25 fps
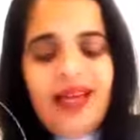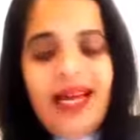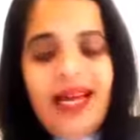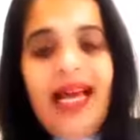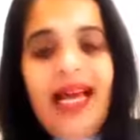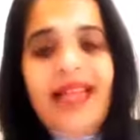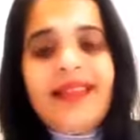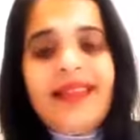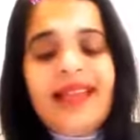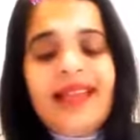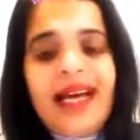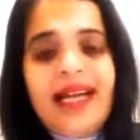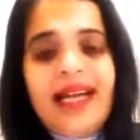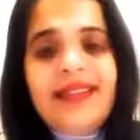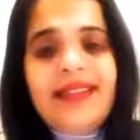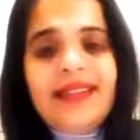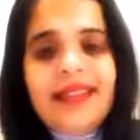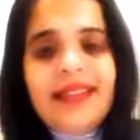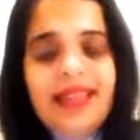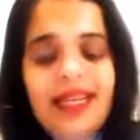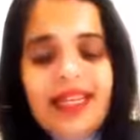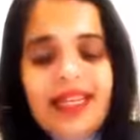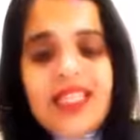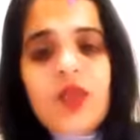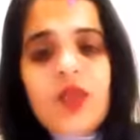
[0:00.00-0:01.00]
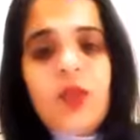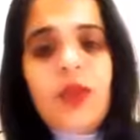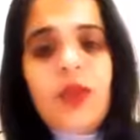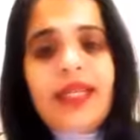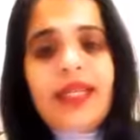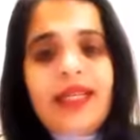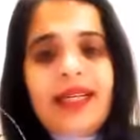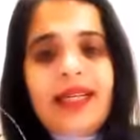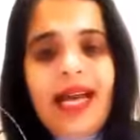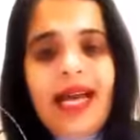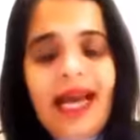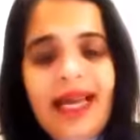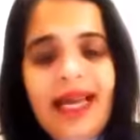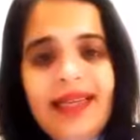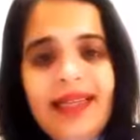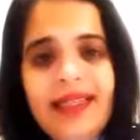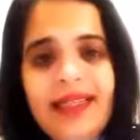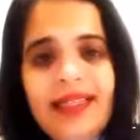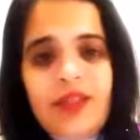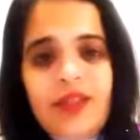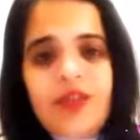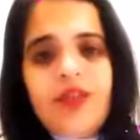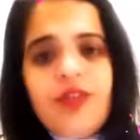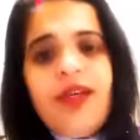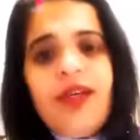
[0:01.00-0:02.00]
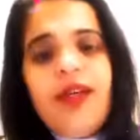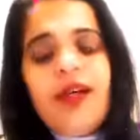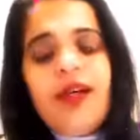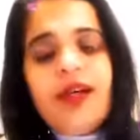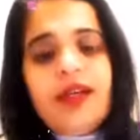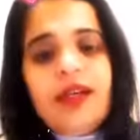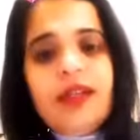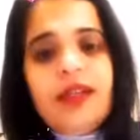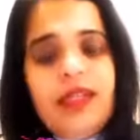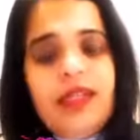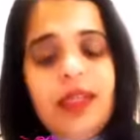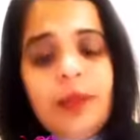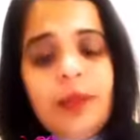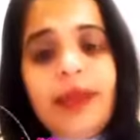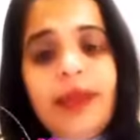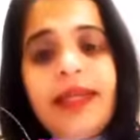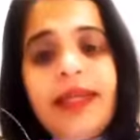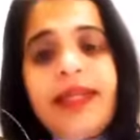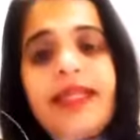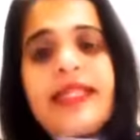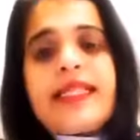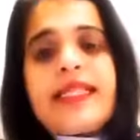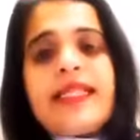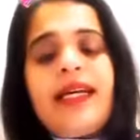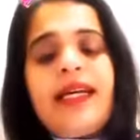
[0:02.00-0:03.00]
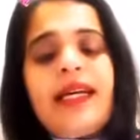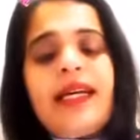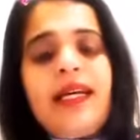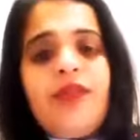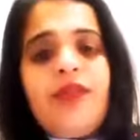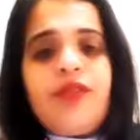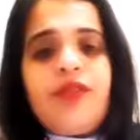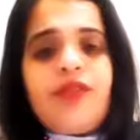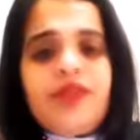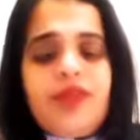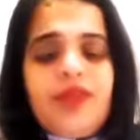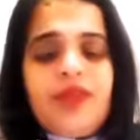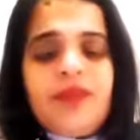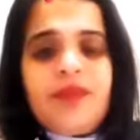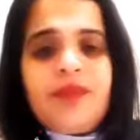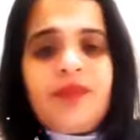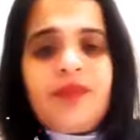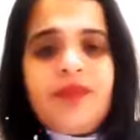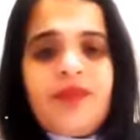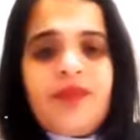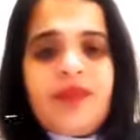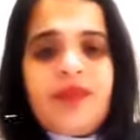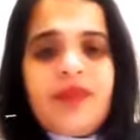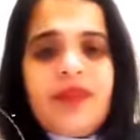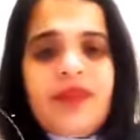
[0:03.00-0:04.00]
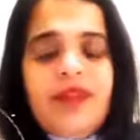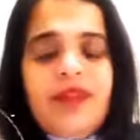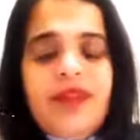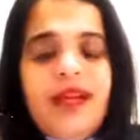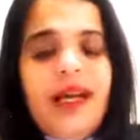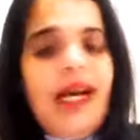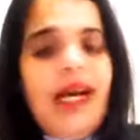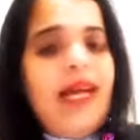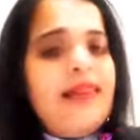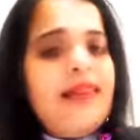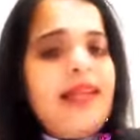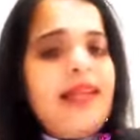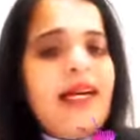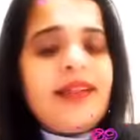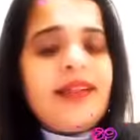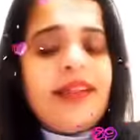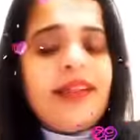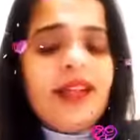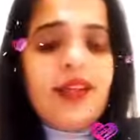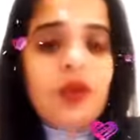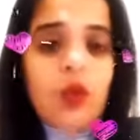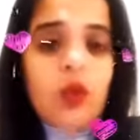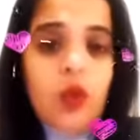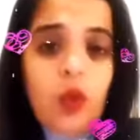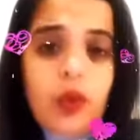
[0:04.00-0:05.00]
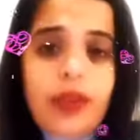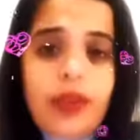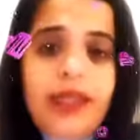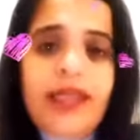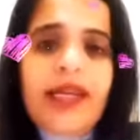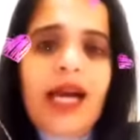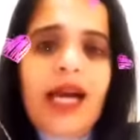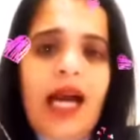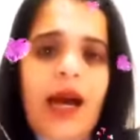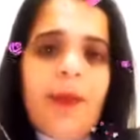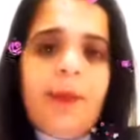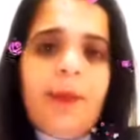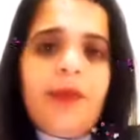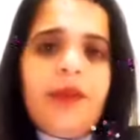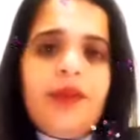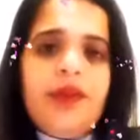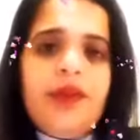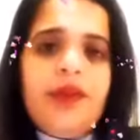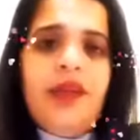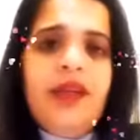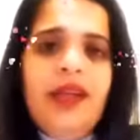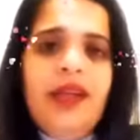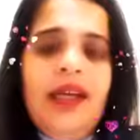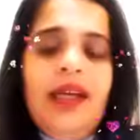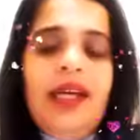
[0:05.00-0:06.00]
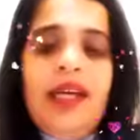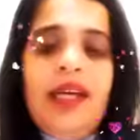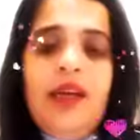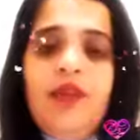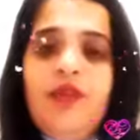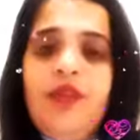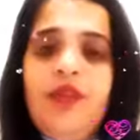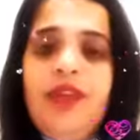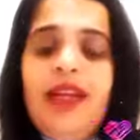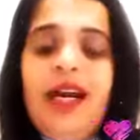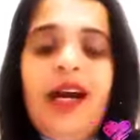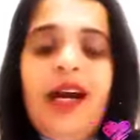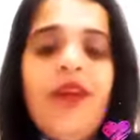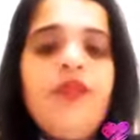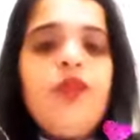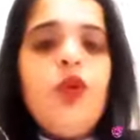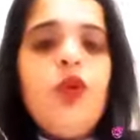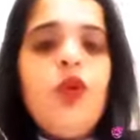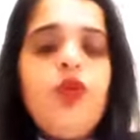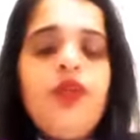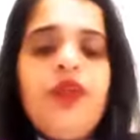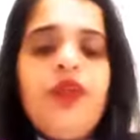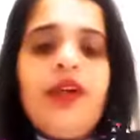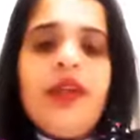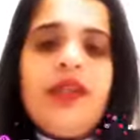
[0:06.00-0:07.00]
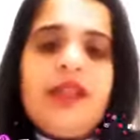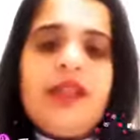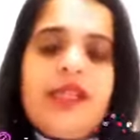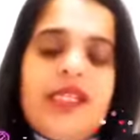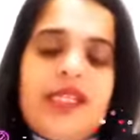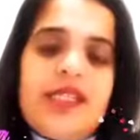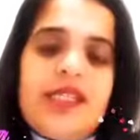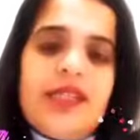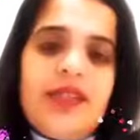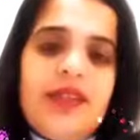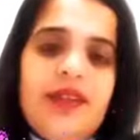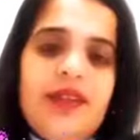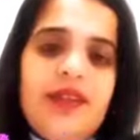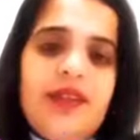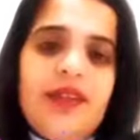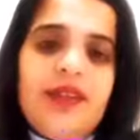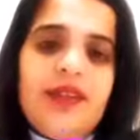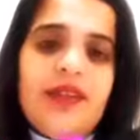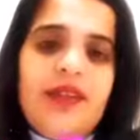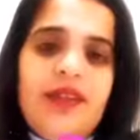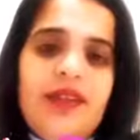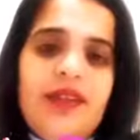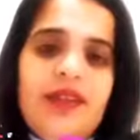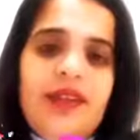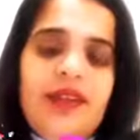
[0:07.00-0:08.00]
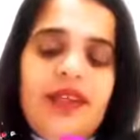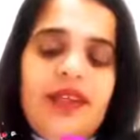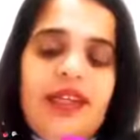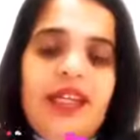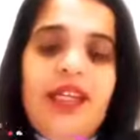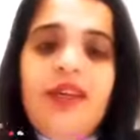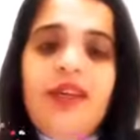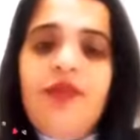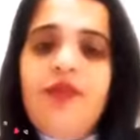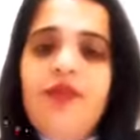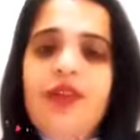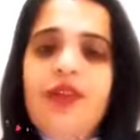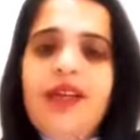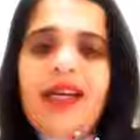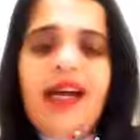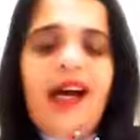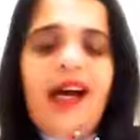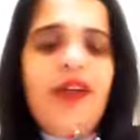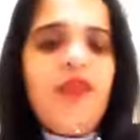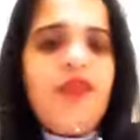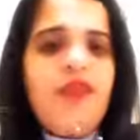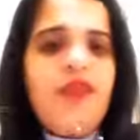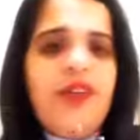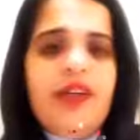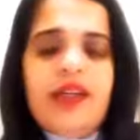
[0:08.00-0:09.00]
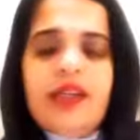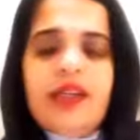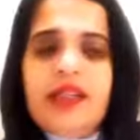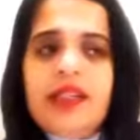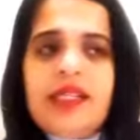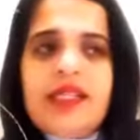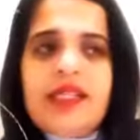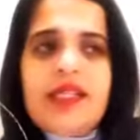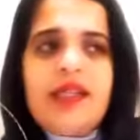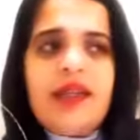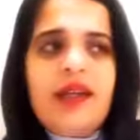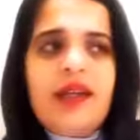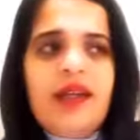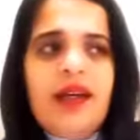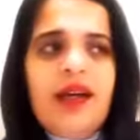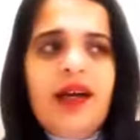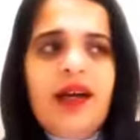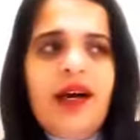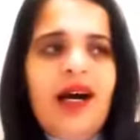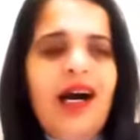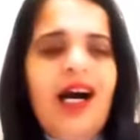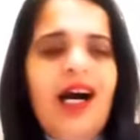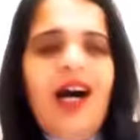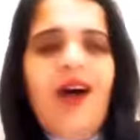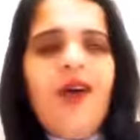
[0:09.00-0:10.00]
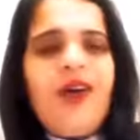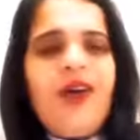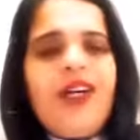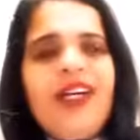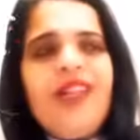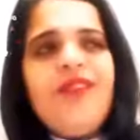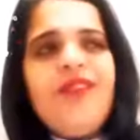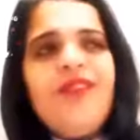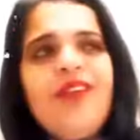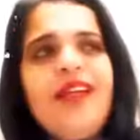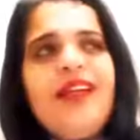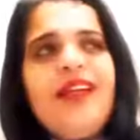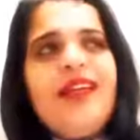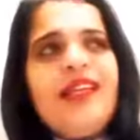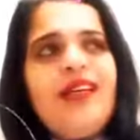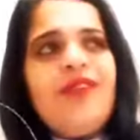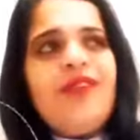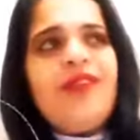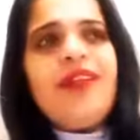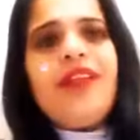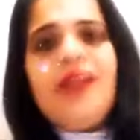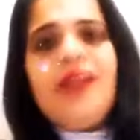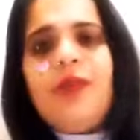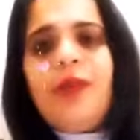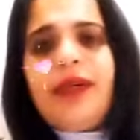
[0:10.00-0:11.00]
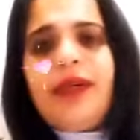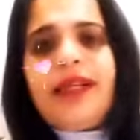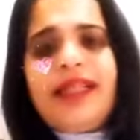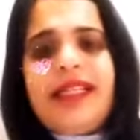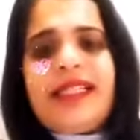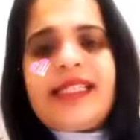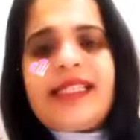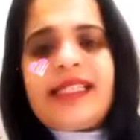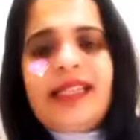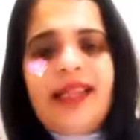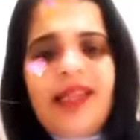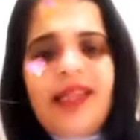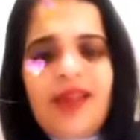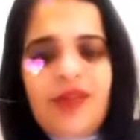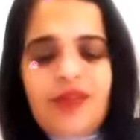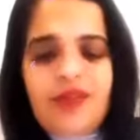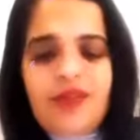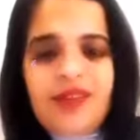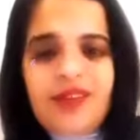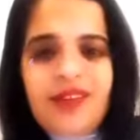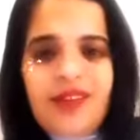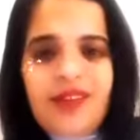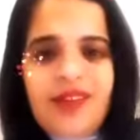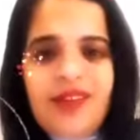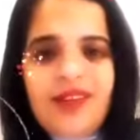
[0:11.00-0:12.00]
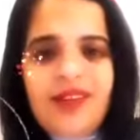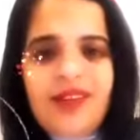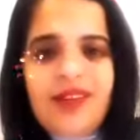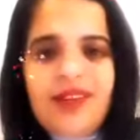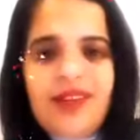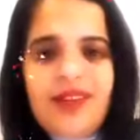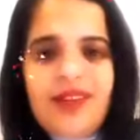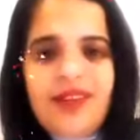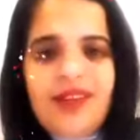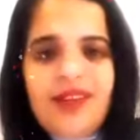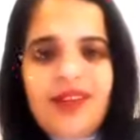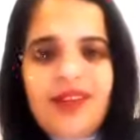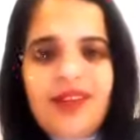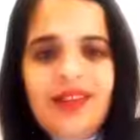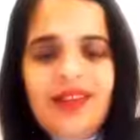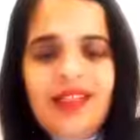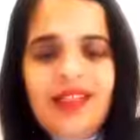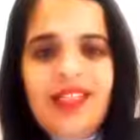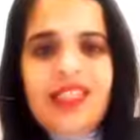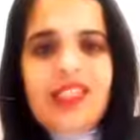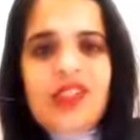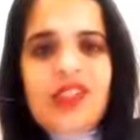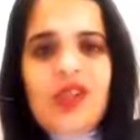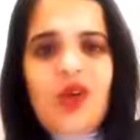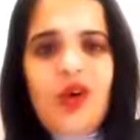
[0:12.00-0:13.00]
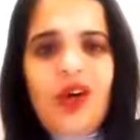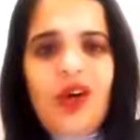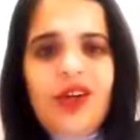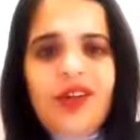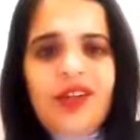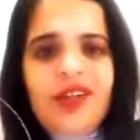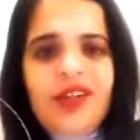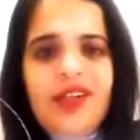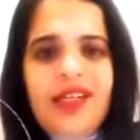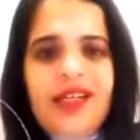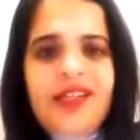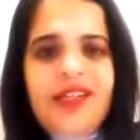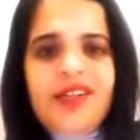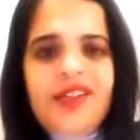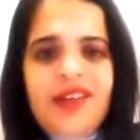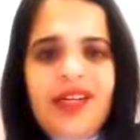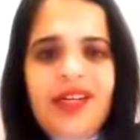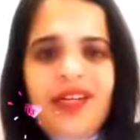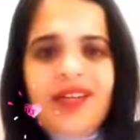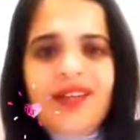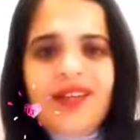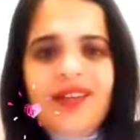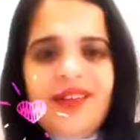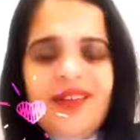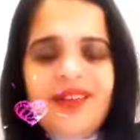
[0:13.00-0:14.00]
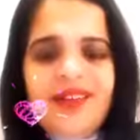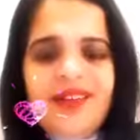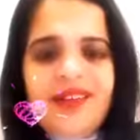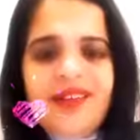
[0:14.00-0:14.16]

and that yes, we can live a limitless life. And that can only happen if we have no fears. If we have fears, how can we live a limitless life? It's contradictory.